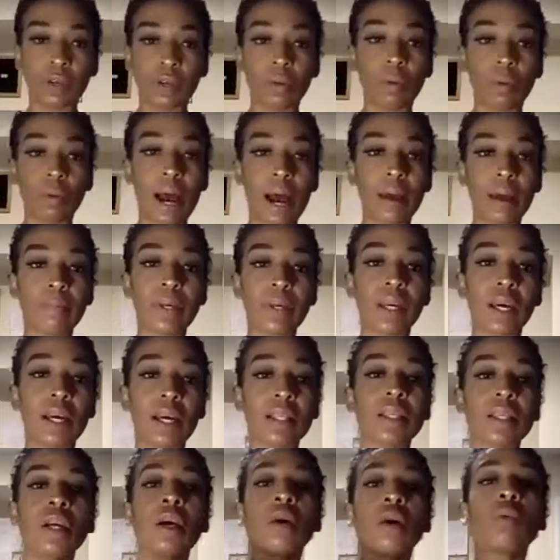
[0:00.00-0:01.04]
Why? Because
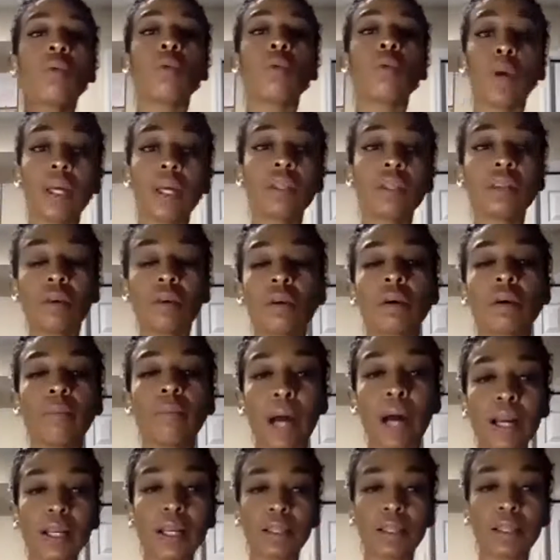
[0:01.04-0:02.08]
when your
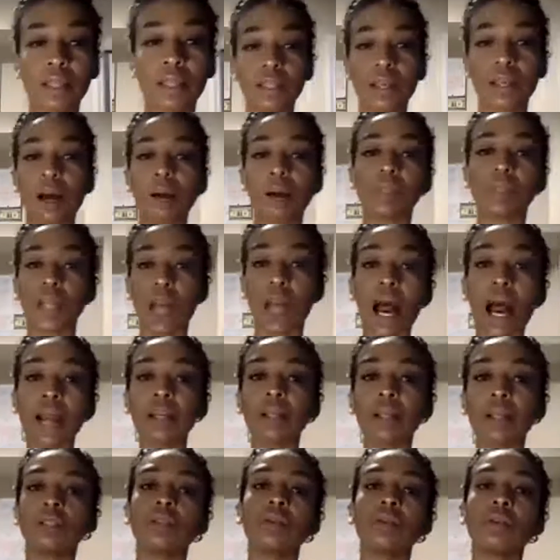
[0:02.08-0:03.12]
body says, I'm
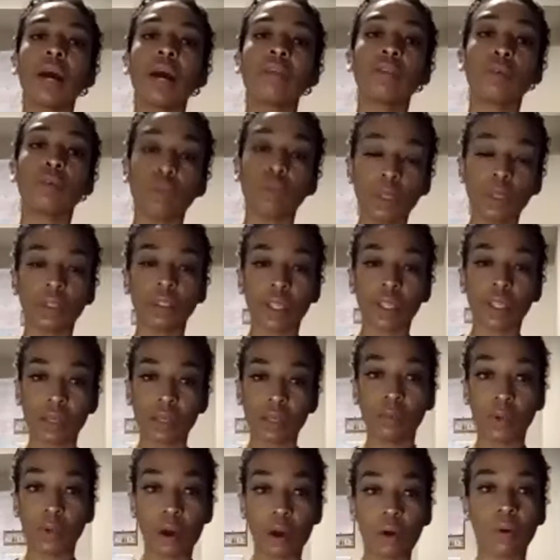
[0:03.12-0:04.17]
tired, you have the will to
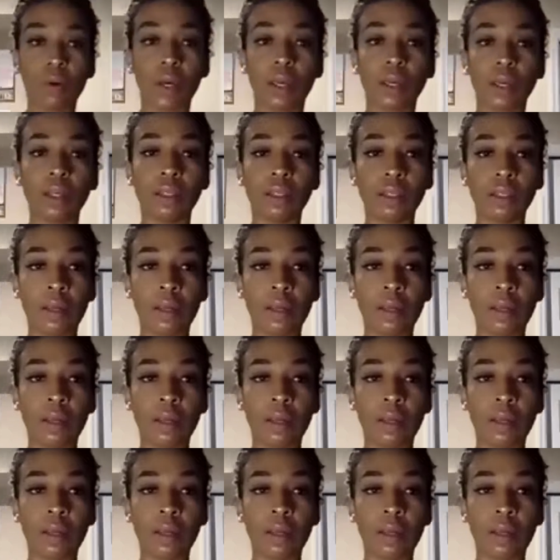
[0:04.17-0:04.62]
keep going.